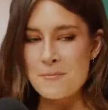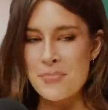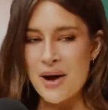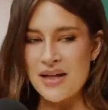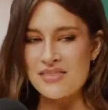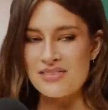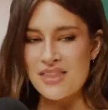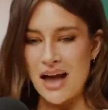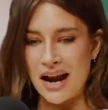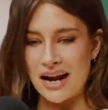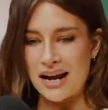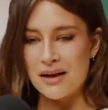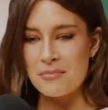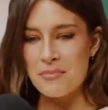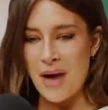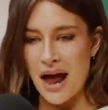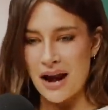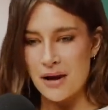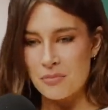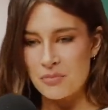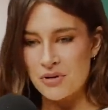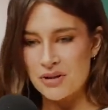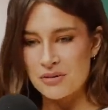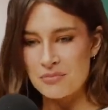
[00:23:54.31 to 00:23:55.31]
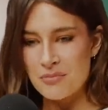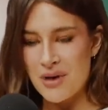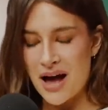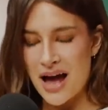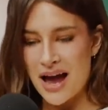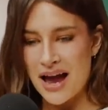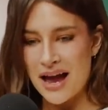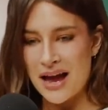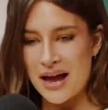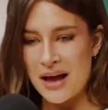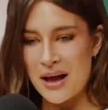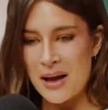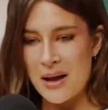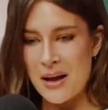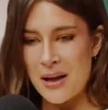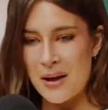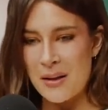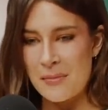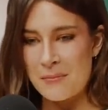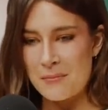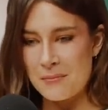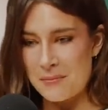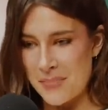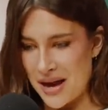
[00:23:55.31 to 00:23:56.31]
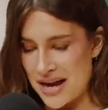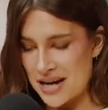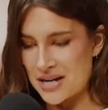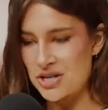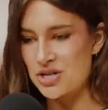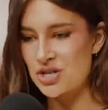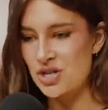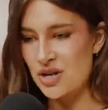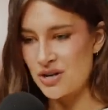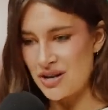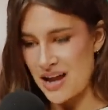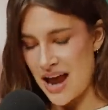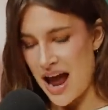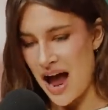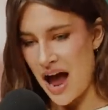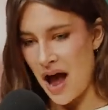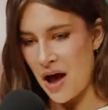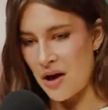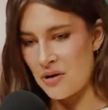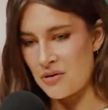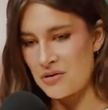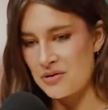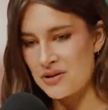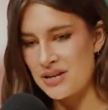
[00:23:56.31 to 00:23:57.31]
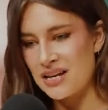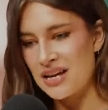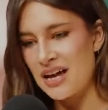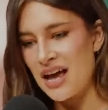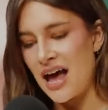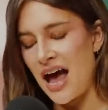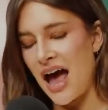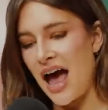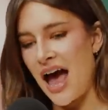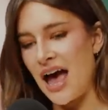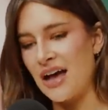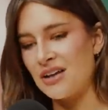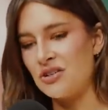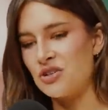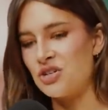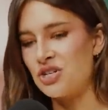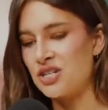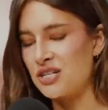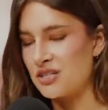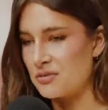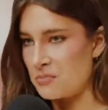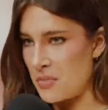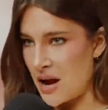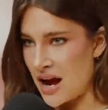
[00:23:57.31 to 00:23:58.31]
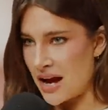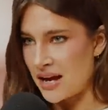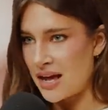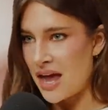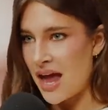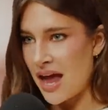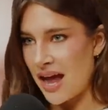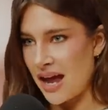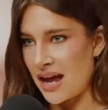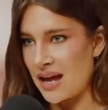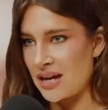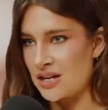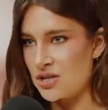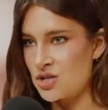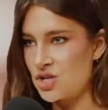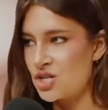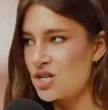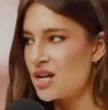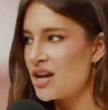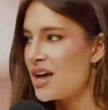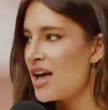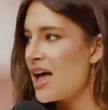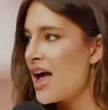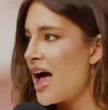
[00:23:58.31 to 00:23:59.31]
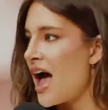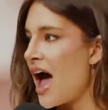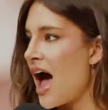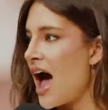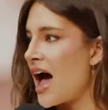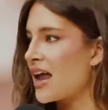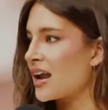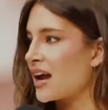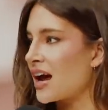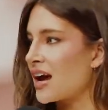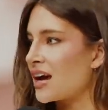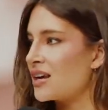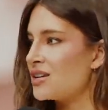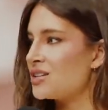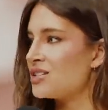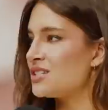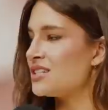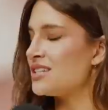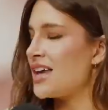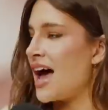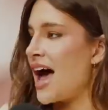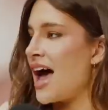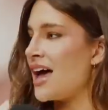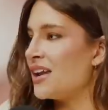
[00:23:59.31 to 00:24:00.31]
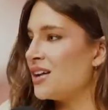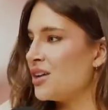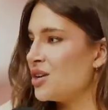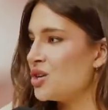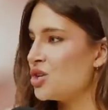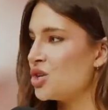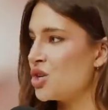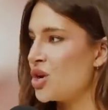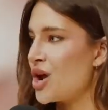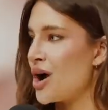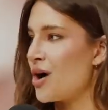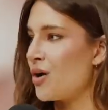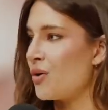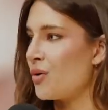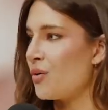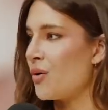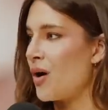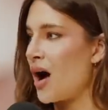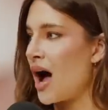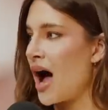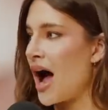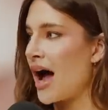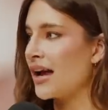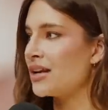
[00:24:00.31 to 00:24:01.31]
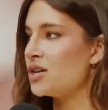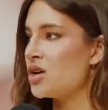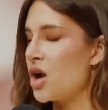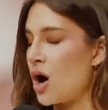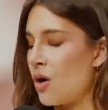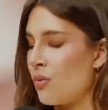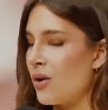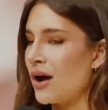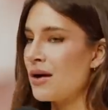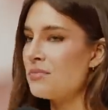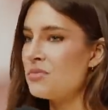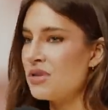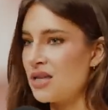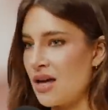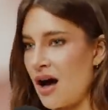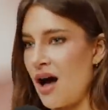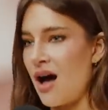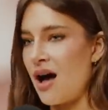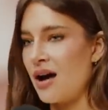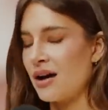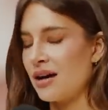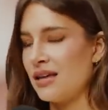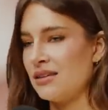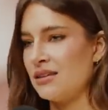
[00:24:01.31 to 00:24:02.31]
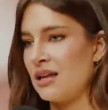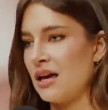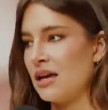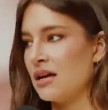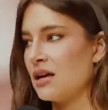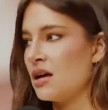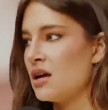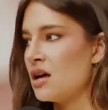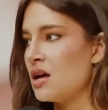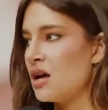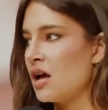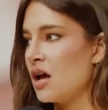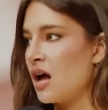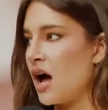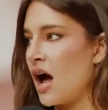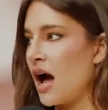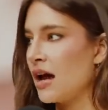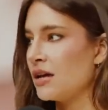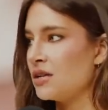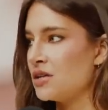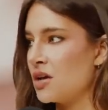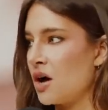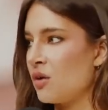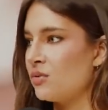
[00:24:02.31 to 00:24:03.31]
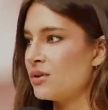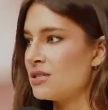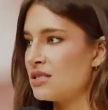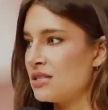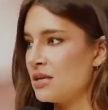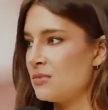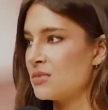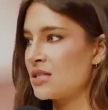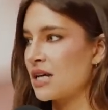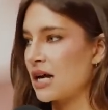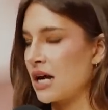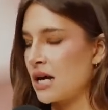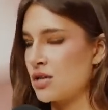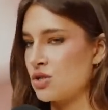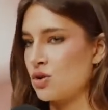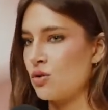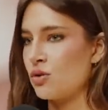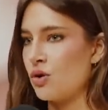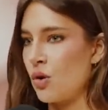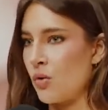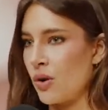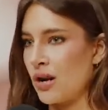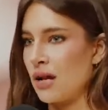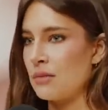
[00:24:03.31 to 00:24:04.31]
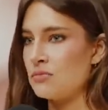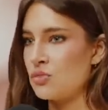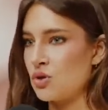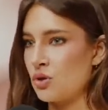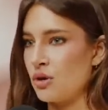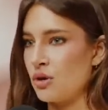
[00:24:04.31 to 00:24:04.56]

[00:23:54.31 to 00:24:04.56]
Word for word: But then I met up with my manager now, and she's my age. Mm. And I said, you know, I know I'm young and like, I know it seems like I don't know what I'm